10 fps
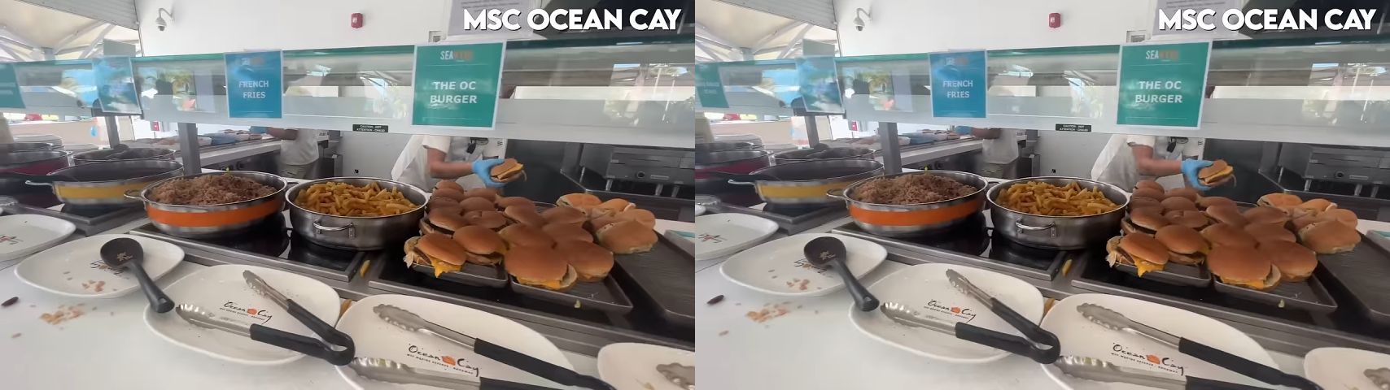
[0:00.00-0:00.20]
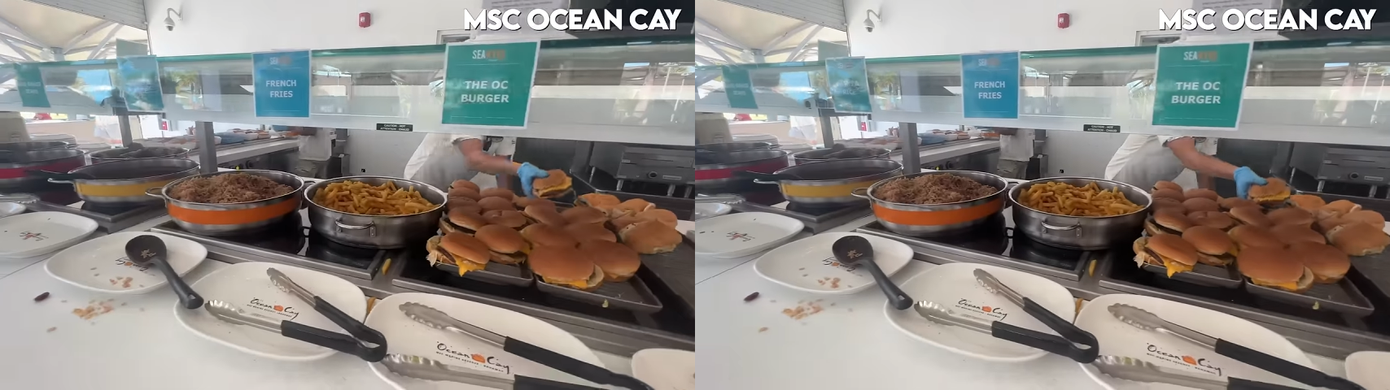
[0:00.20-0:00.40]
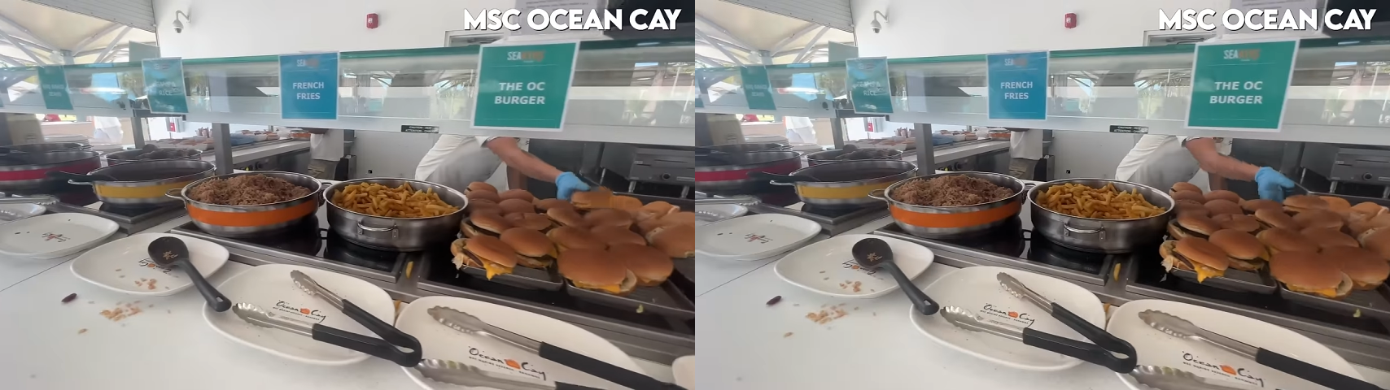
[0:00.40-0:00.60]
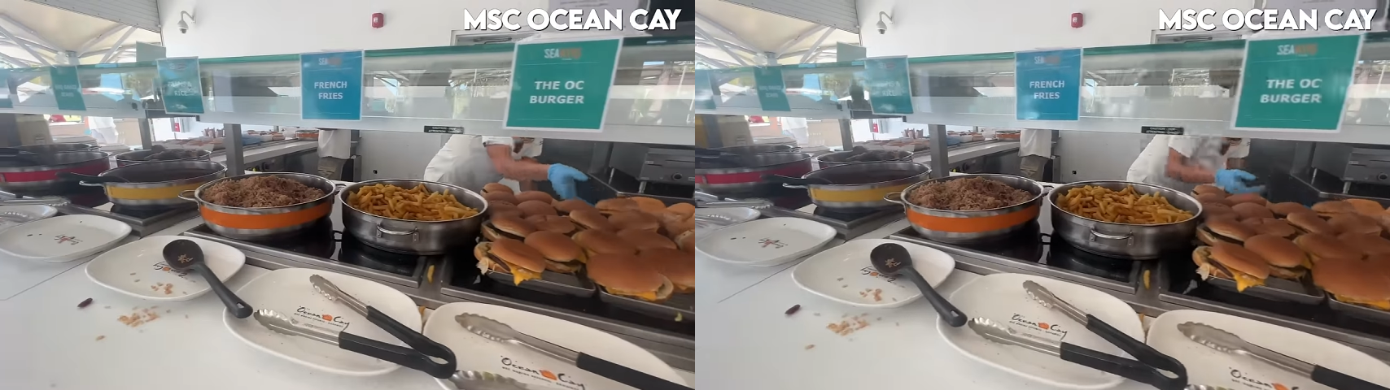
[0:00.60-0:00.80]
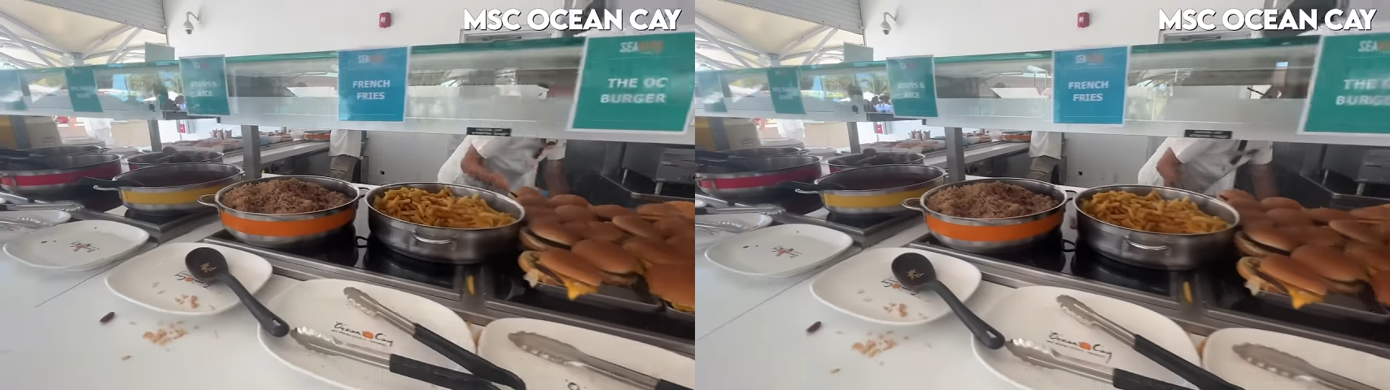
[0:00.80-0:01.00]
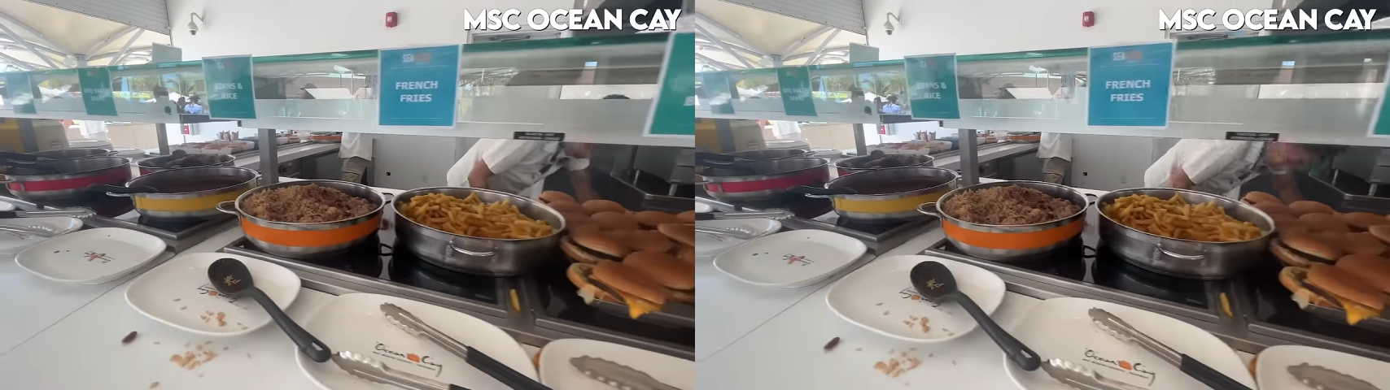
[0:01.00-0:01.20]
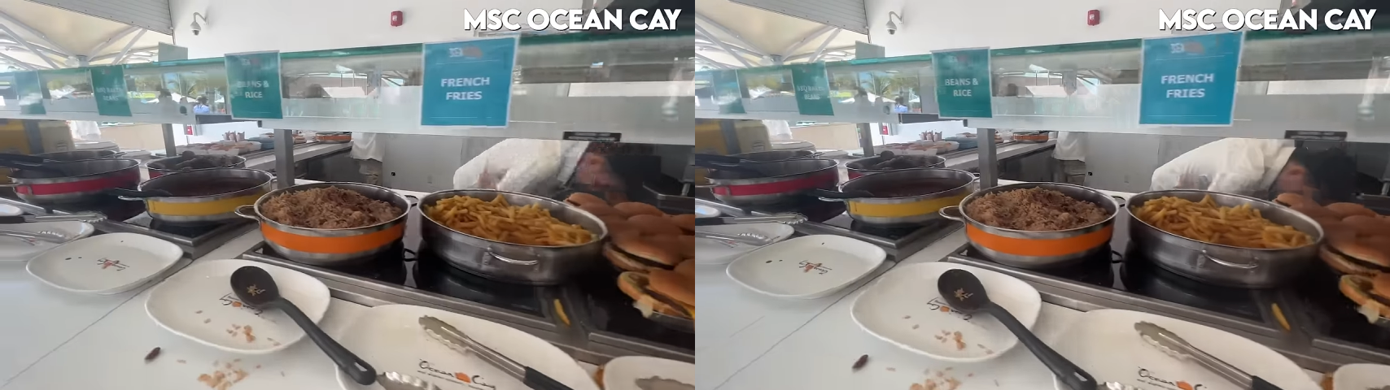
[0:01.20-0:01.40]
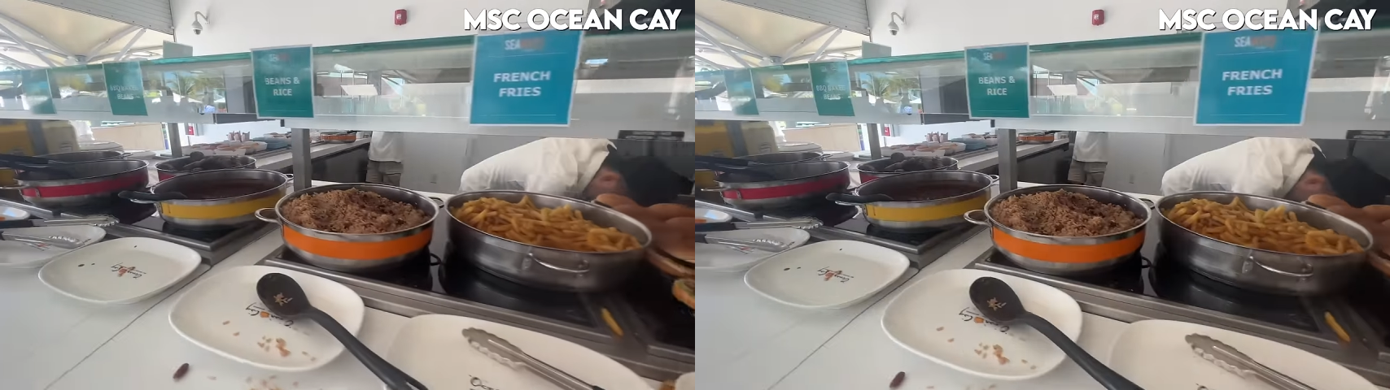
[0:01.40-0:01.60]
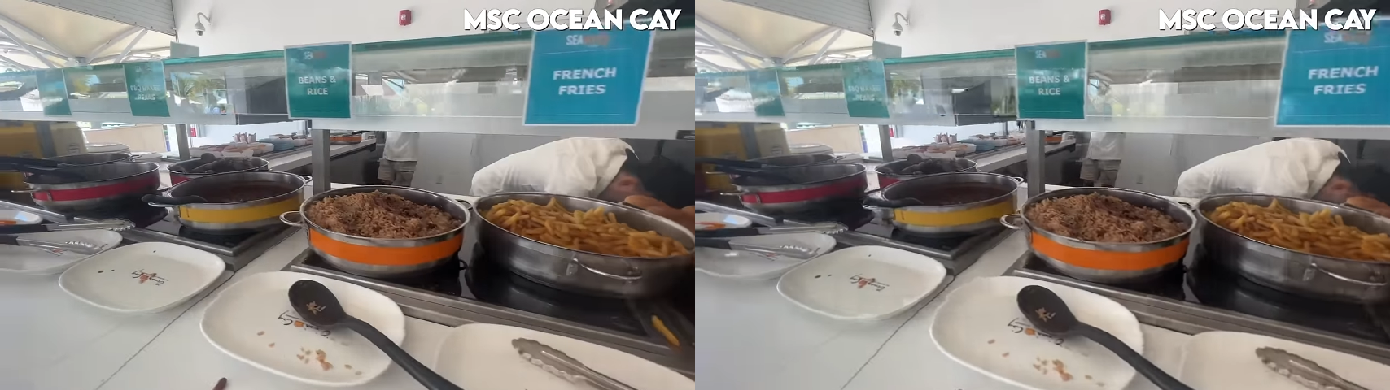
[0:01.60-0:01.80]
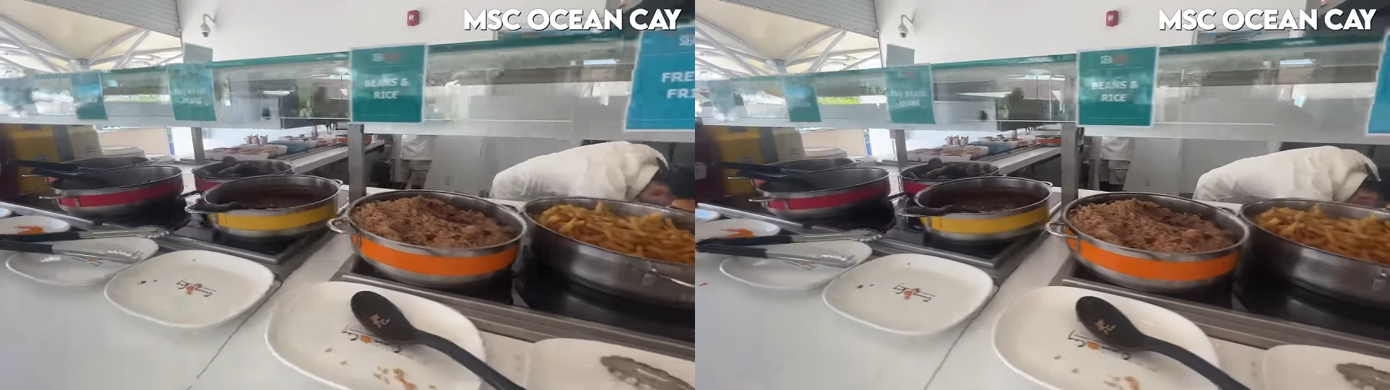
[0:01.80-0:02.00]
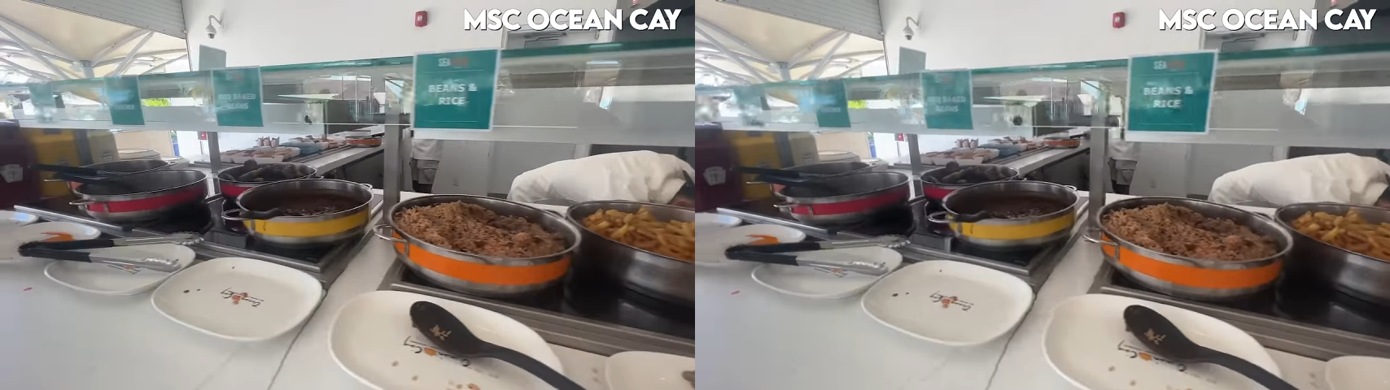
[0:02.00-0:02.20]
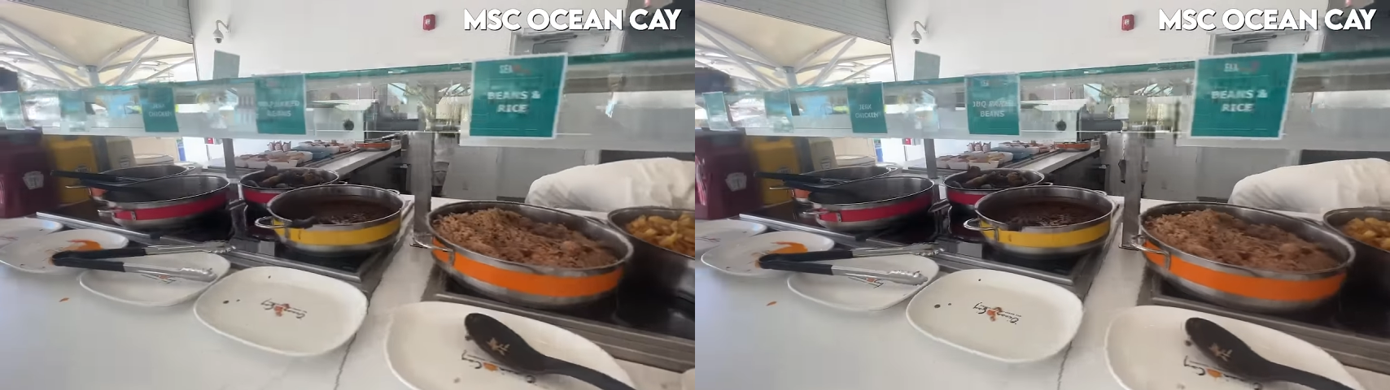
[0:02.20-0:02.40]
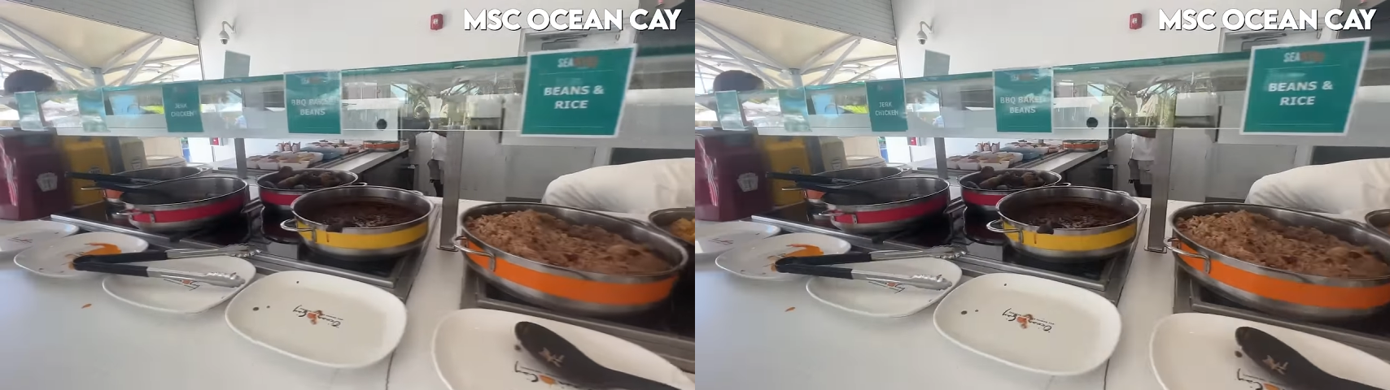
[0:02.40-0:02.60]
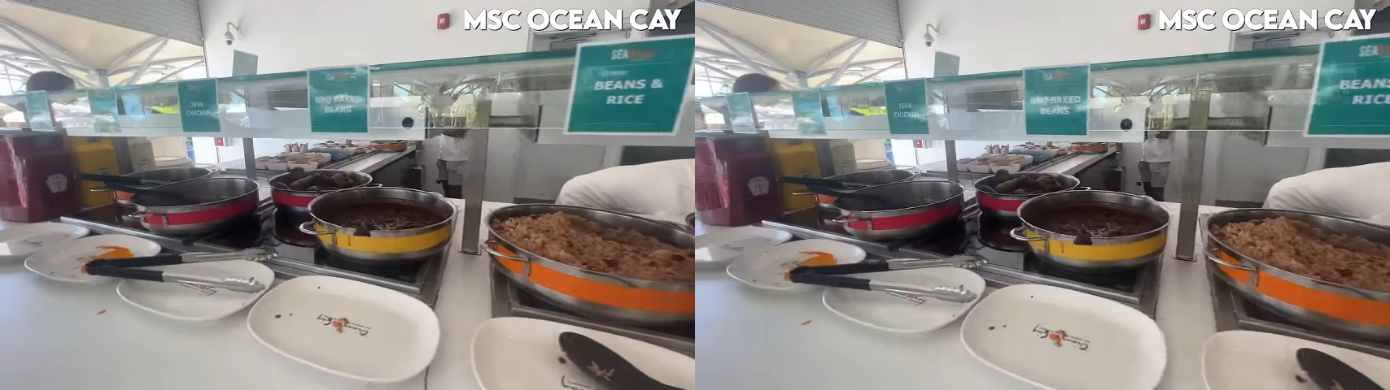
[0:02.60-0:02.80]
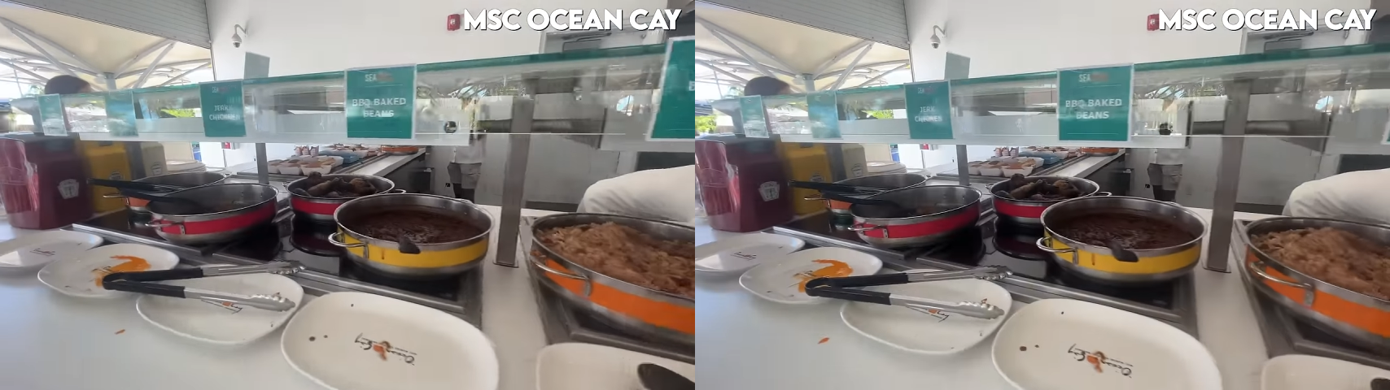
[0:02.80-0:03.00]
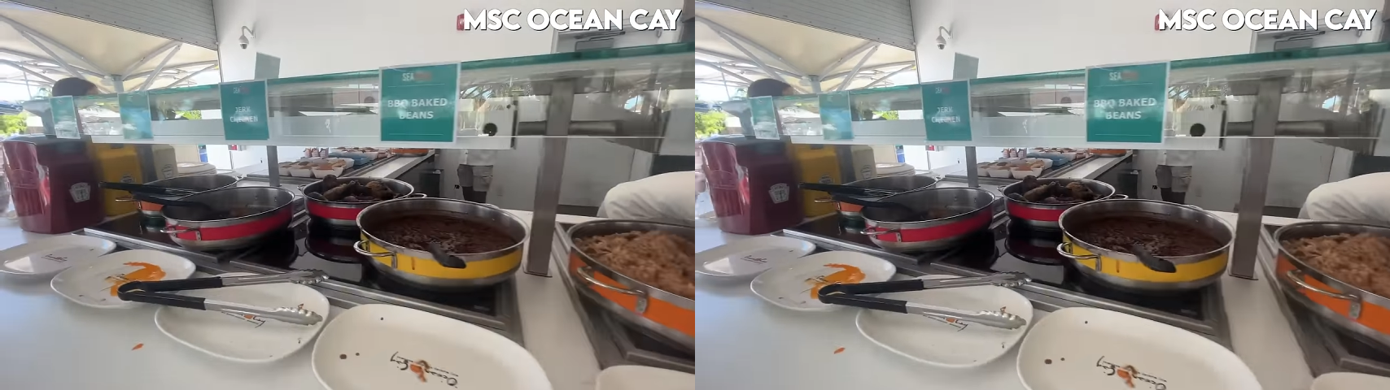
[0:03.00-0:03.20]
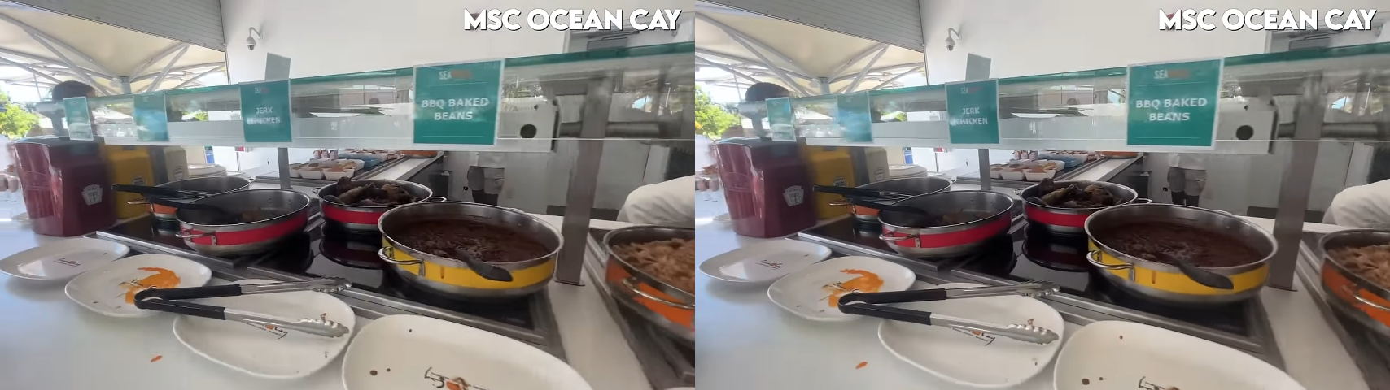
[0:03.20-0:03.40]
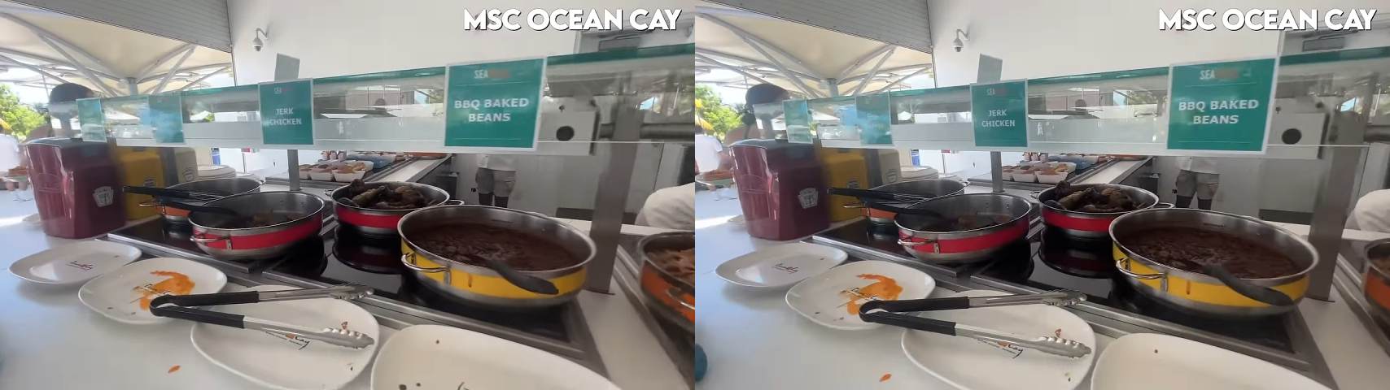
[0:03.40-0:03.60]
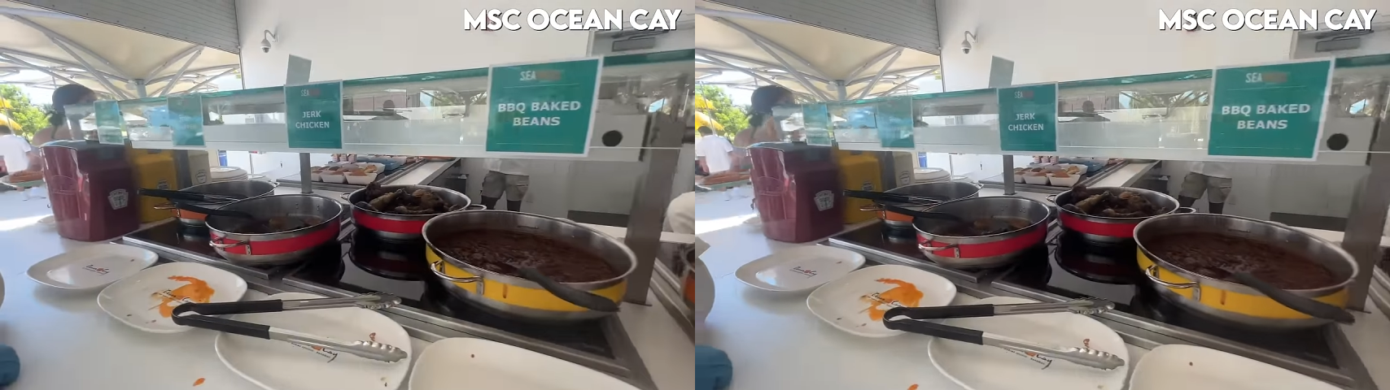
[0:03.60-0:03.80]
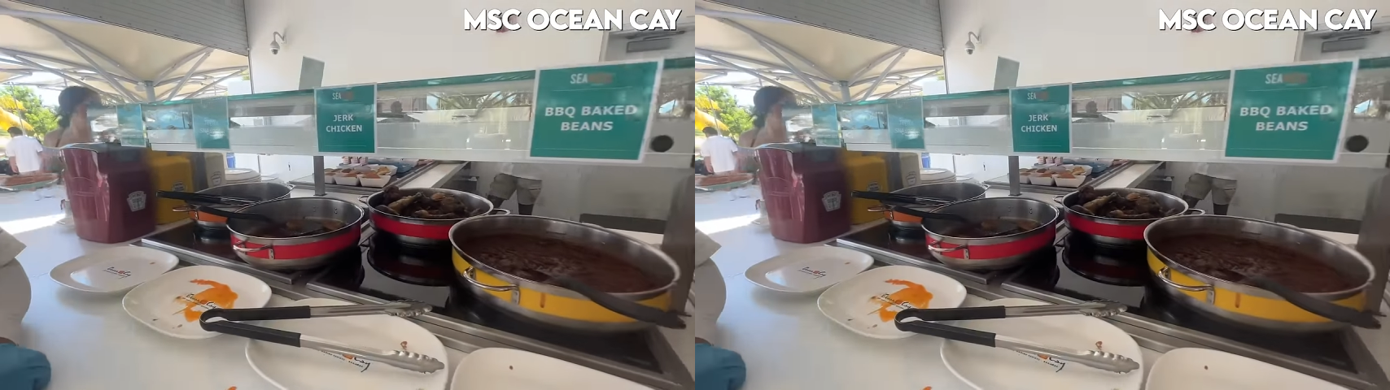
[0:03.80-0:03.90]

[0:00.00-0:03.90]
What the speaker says: No face is visible, so there are no lips to read.